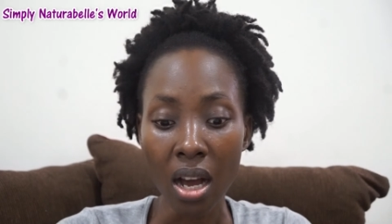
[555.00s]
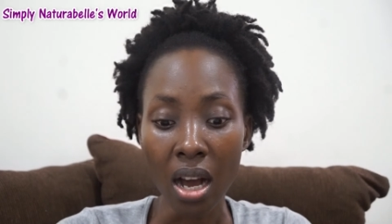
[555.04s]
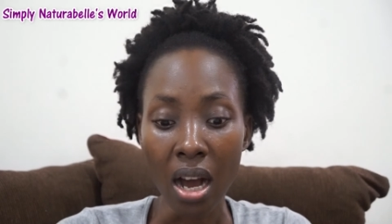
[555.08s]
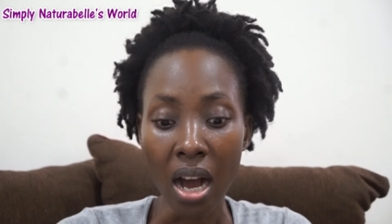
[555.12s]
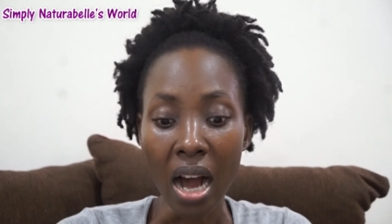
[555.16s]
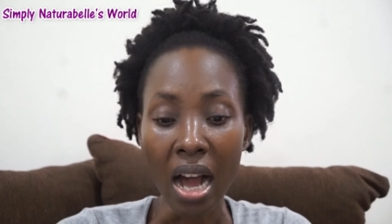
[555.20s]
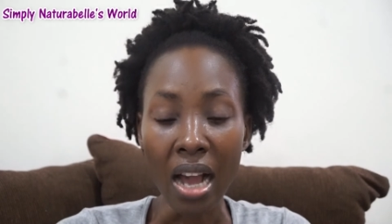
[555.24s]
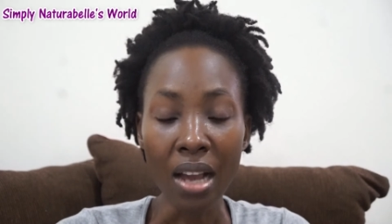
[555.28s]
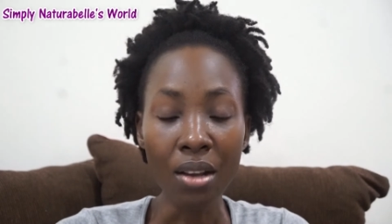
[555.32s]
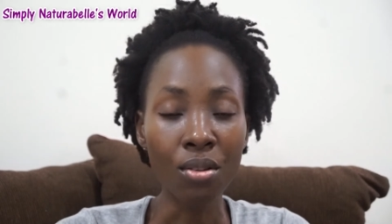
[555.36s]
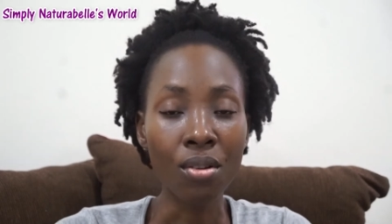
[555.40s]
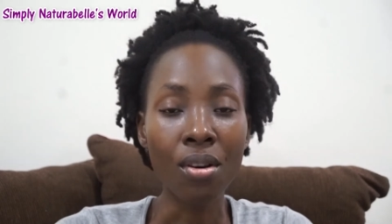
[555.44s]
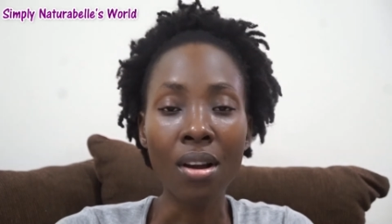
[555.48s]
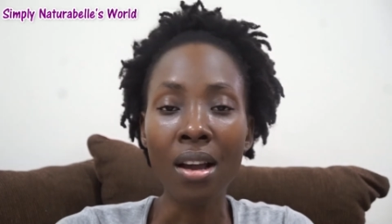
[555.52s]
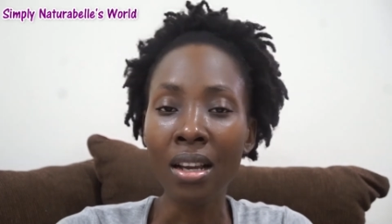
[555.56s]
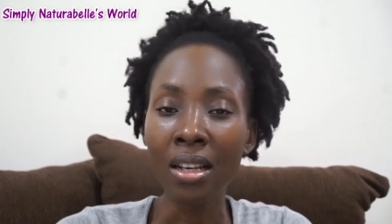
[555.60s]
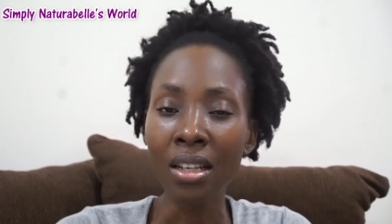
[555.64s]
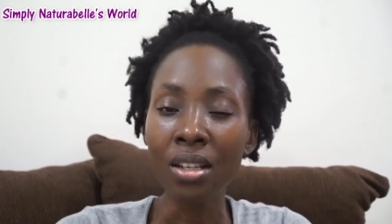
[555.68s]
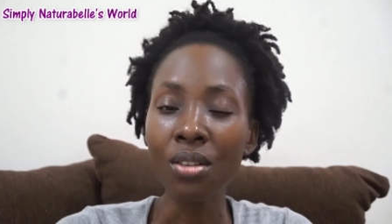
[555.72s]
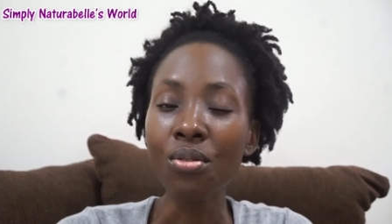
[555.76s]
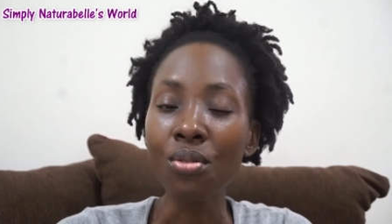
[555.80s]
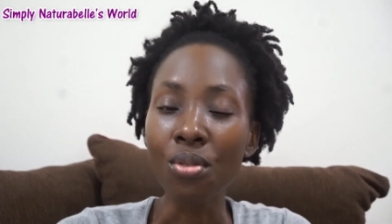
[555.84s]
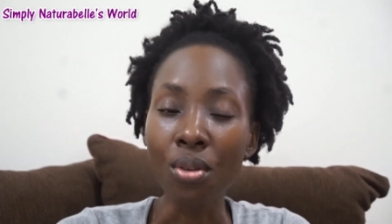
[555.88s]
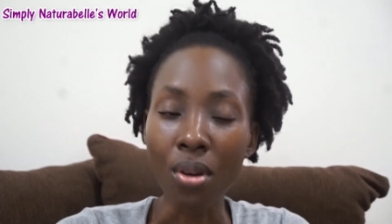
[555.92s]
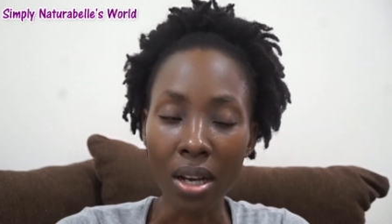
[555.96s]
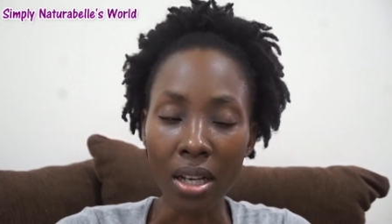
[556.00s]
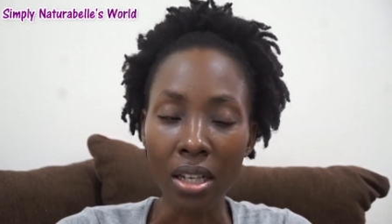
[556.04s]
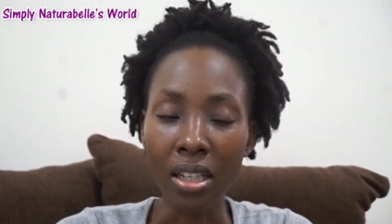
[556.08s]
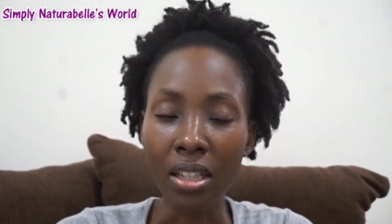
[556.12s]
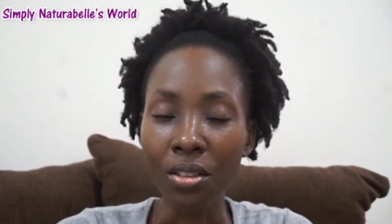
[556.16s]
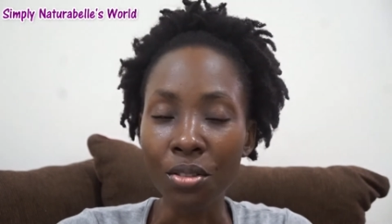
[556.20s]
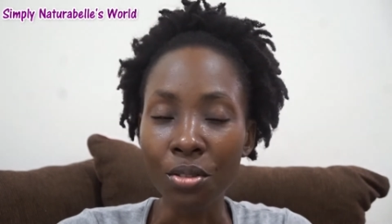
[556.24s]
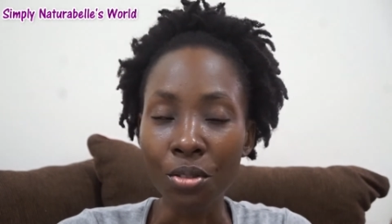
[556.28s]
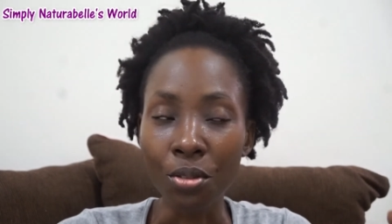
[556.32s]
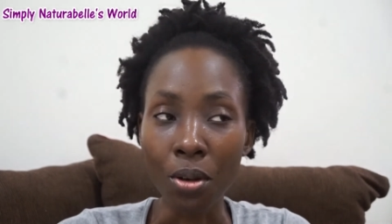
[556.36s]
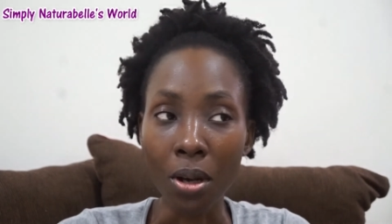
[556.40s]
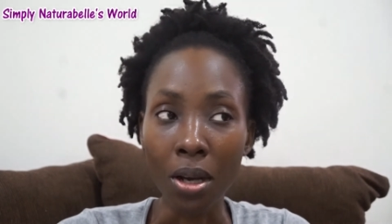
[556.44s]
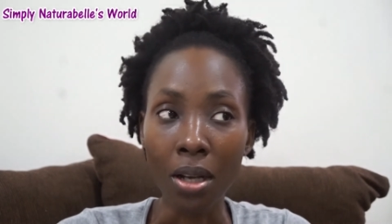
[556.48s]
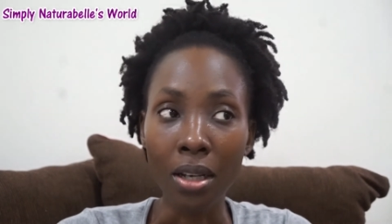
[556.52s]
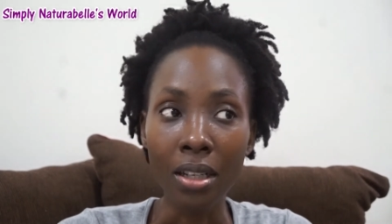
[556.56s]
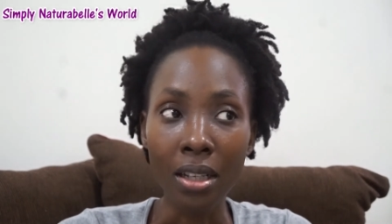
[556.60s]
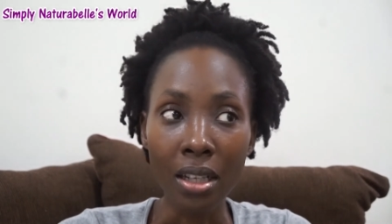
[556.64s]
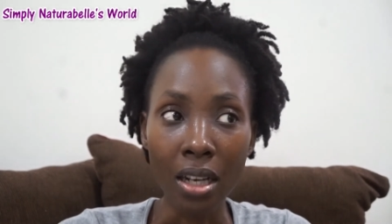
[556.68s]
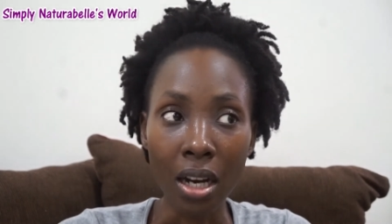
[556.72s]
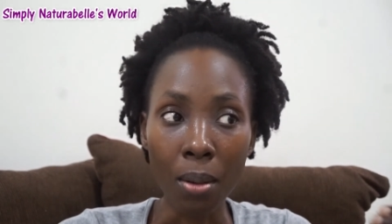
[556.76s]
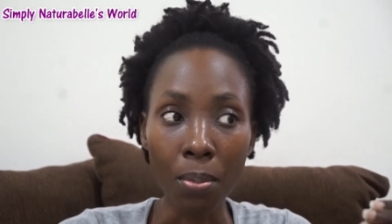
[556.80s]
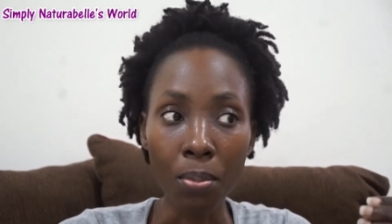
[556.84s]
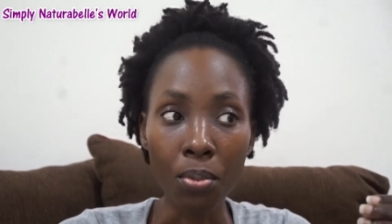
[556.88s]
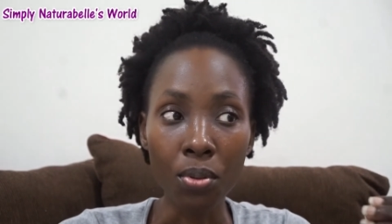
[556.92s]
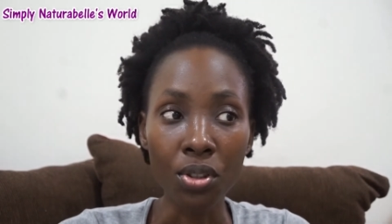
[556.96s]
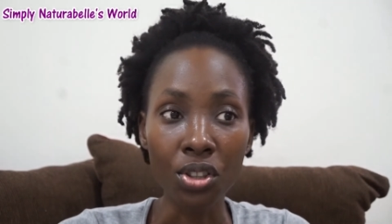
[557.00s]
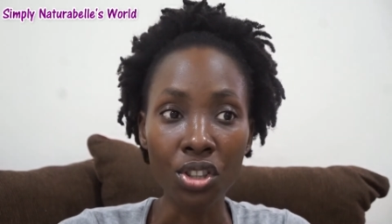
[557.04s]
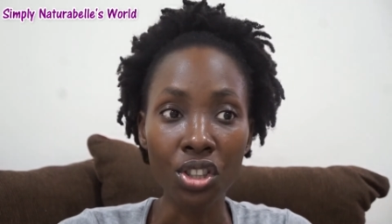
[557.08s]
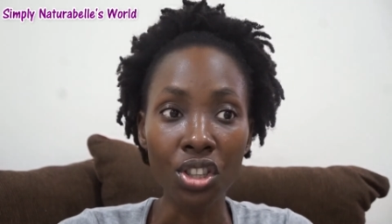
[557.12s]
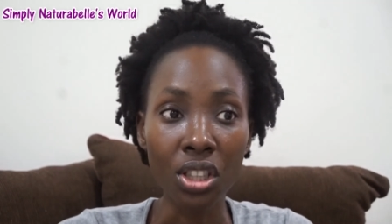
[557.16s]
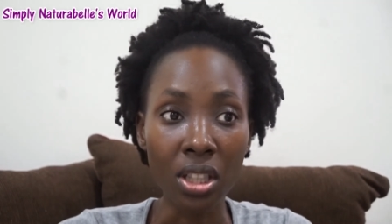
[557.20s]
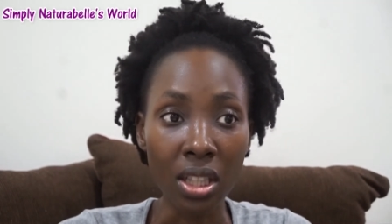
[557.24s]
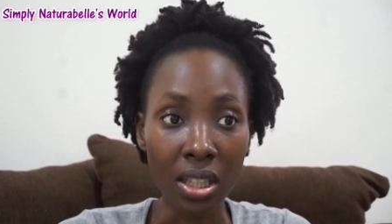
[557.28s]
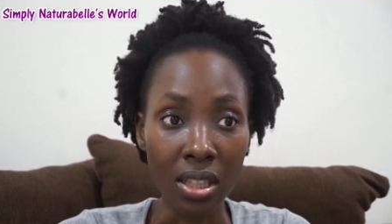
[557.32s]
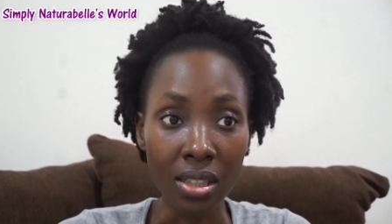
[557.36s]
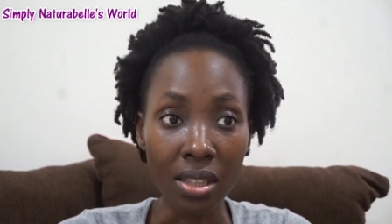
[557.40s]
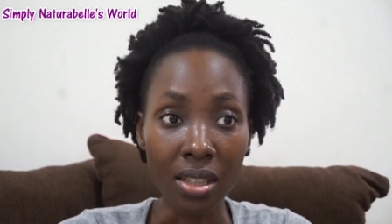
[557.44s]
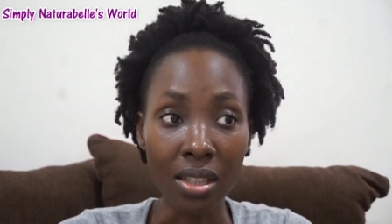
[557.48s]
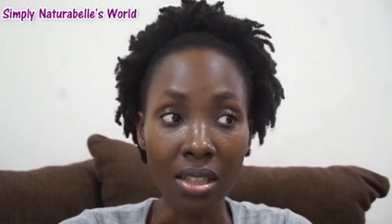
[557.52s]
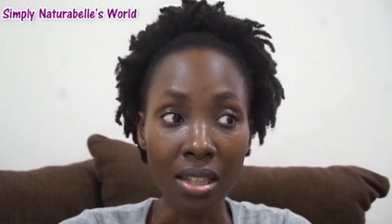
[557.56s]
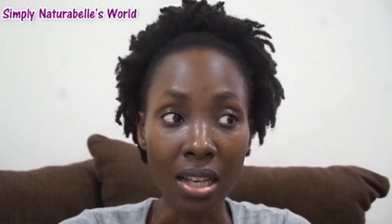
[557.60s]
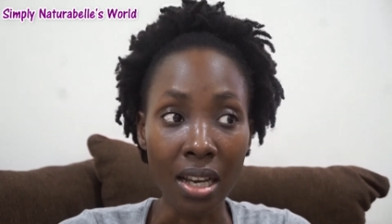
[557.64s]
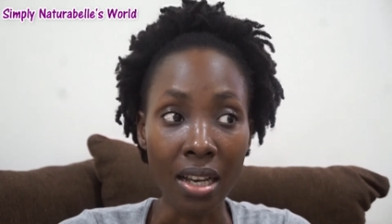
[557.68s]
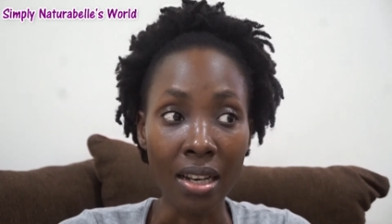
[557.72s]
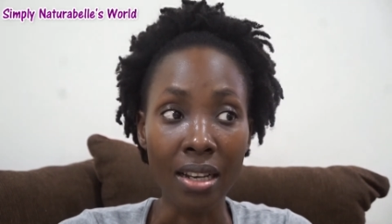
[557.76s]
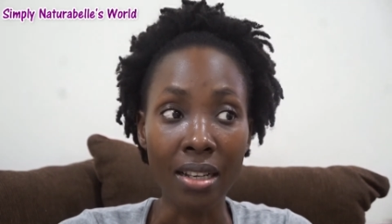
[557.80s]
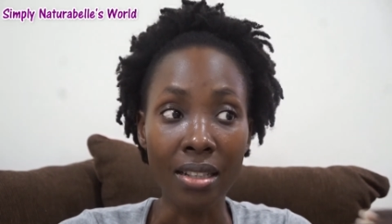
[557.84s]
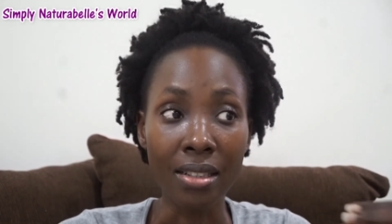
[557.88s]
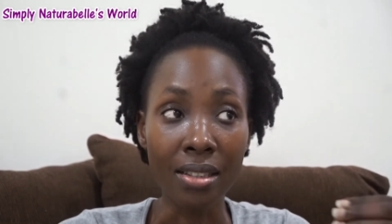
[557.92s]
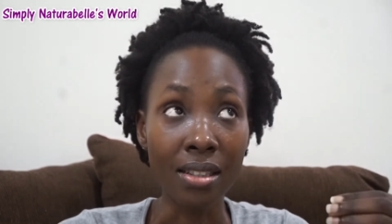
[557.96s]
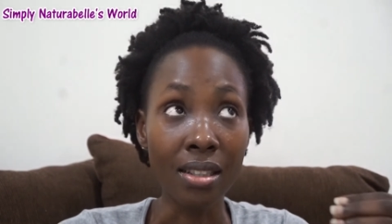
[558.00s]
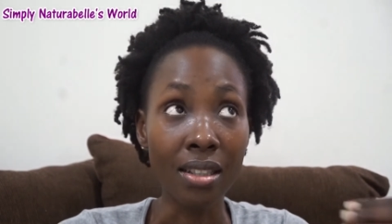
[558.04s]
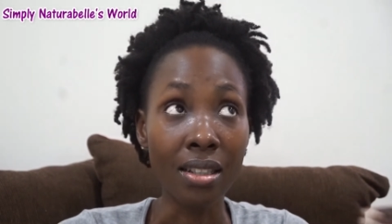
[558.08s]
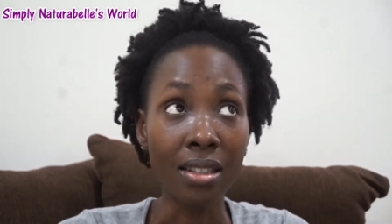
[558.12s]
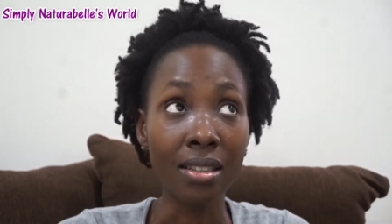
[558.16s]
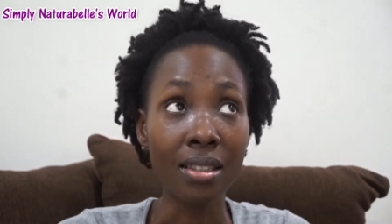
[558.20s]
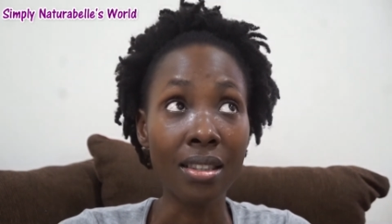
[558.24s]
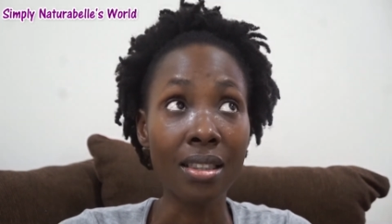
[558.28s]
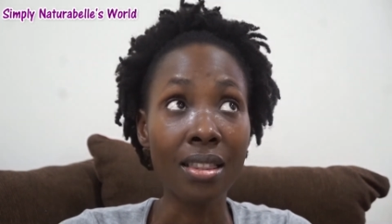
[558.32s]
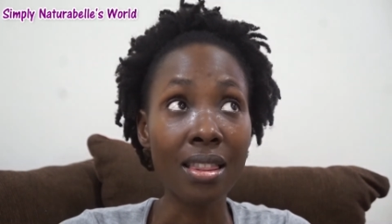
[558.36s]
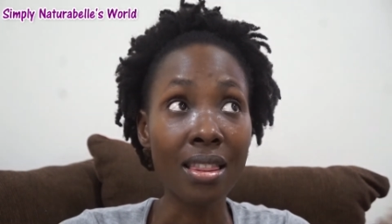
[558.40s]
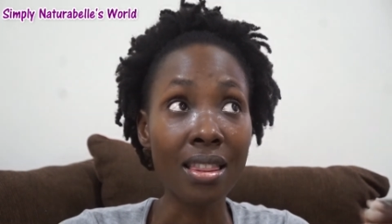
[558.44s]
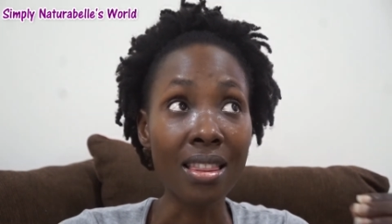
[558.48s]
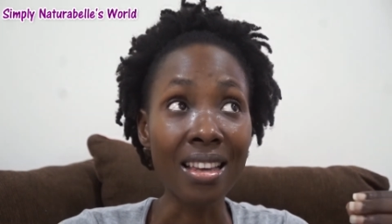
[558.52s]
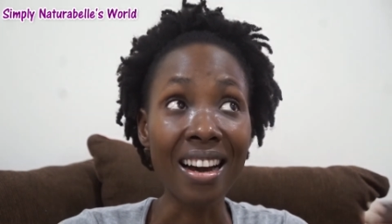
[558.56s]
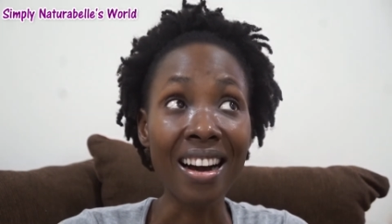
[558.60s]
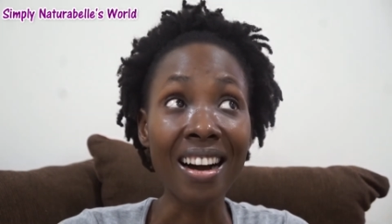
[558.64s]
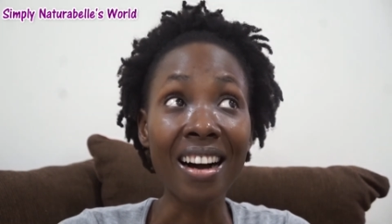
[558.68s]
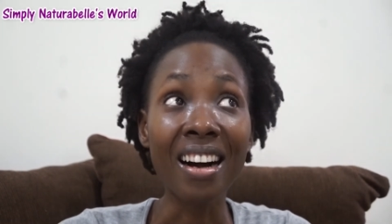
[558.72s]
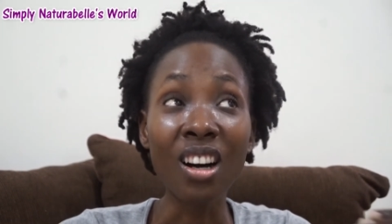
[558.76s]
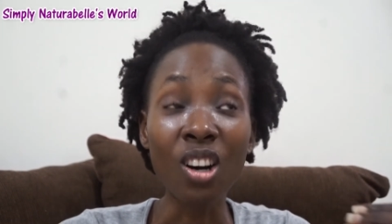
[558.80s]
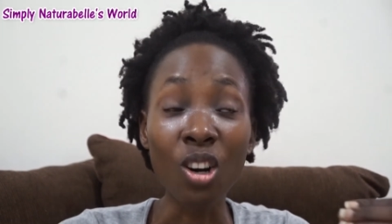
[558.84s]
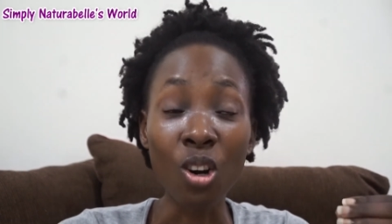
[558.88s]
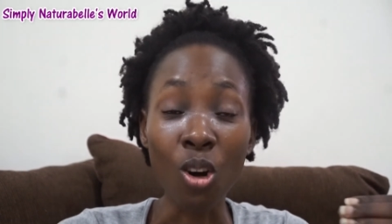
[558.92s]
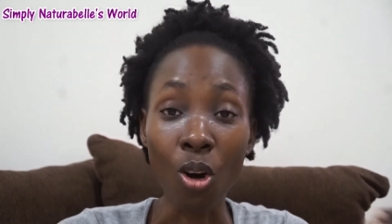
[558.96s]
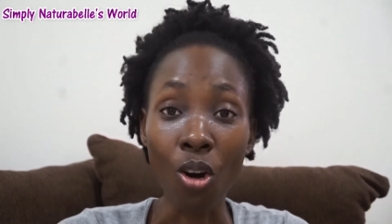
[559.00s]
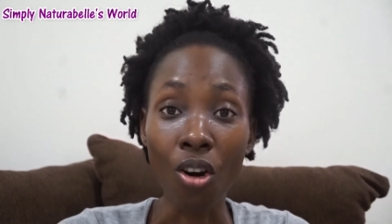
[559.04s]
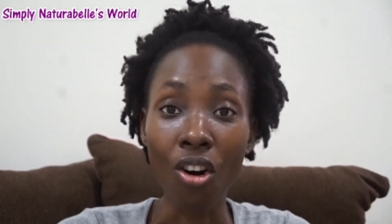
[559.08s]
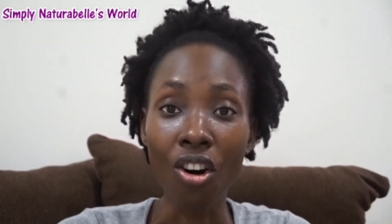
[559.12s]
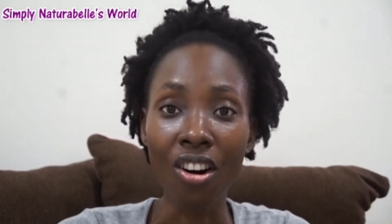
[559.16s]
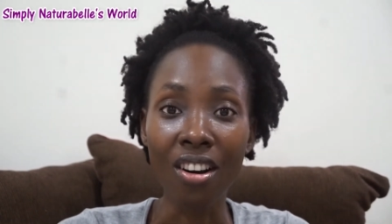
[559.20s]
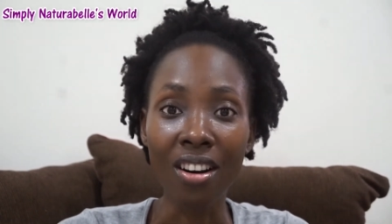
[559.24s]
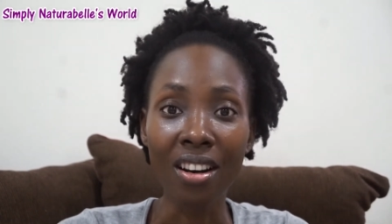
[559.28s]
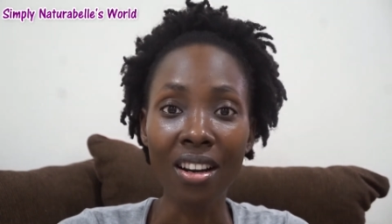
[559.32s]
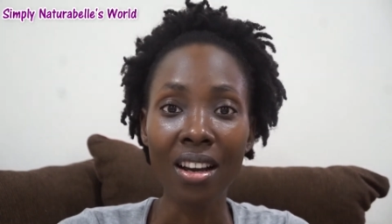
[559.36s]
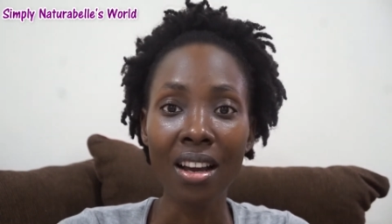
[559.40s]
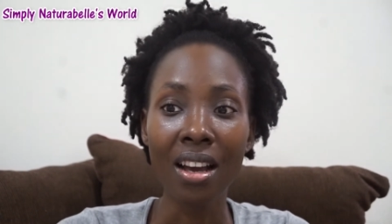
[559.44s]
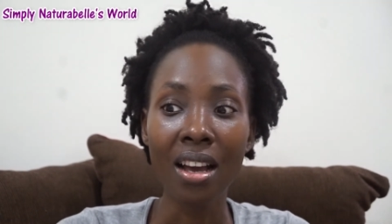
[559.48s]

I really really really appreciate it and I say thank God